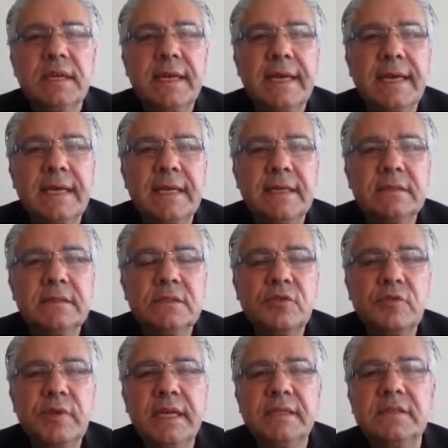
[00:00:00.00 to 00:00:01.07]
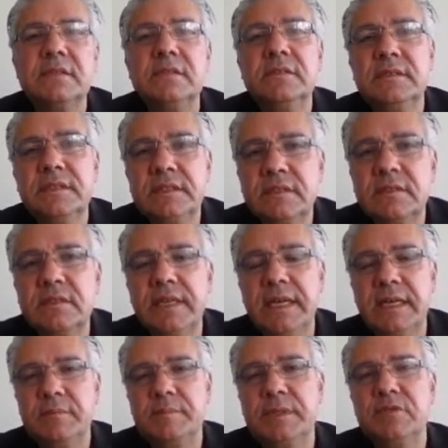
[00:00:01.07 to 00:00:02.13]
and creates a
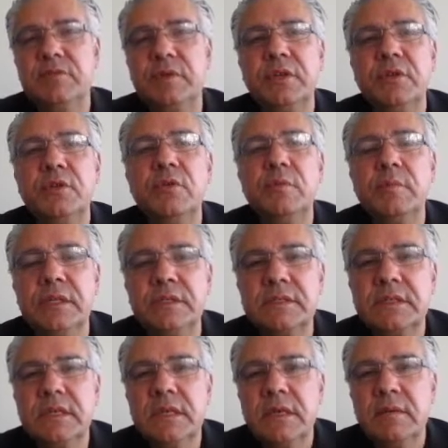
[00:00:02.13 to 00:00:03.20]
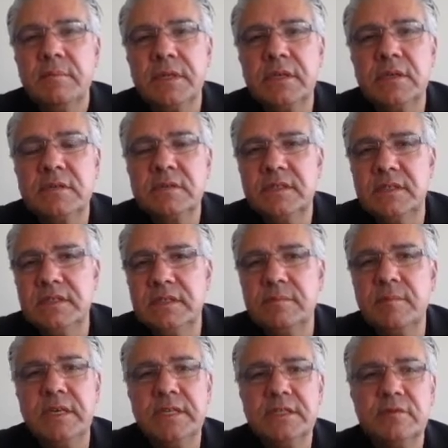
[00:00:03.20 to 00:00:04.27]
disconnect between humans because of these
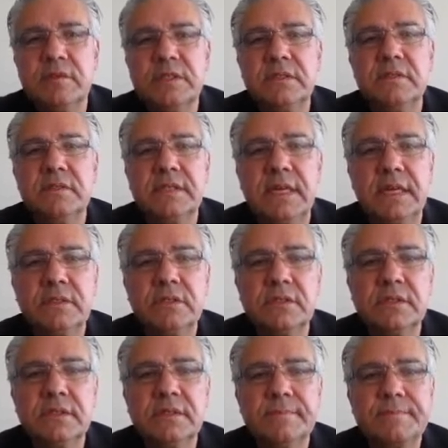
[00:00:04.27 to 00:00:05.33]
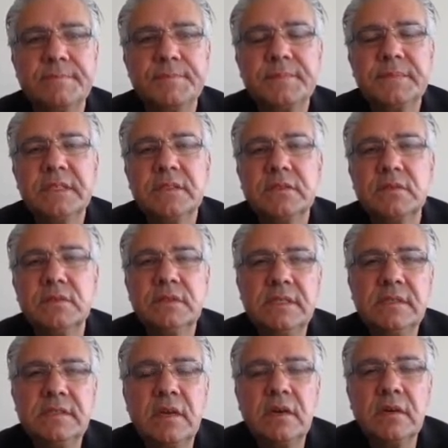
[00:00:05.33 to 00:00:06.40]
monetary transactions. So
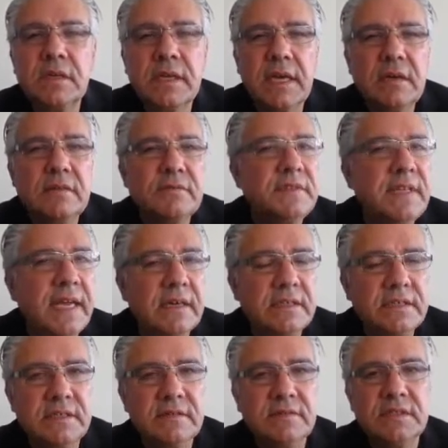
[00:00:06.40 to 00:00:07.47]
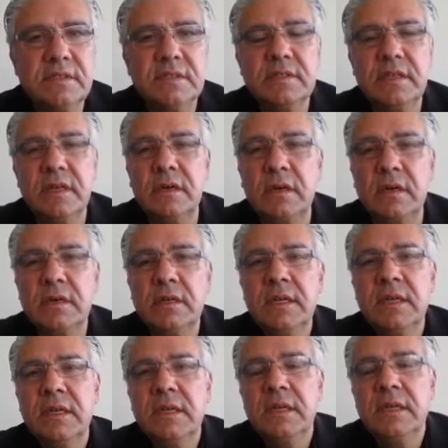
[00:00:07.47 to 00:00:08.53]
these are kind of narratives that are
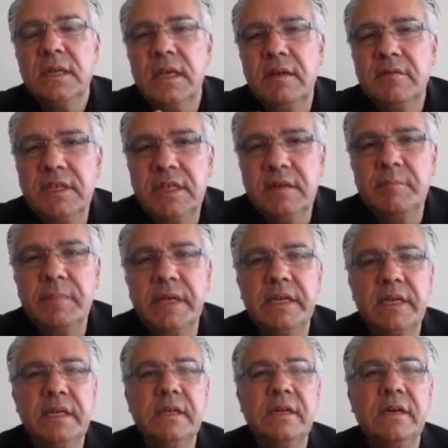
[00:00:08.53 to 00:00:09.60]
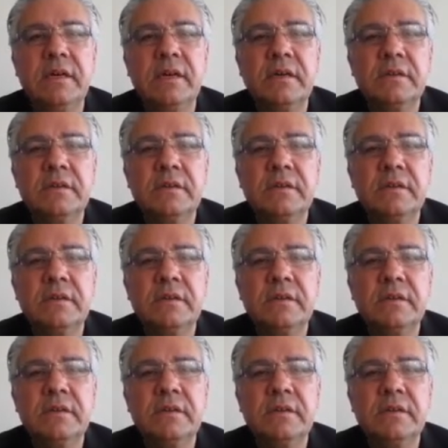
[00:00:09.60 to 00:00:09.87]
heavily embedded in our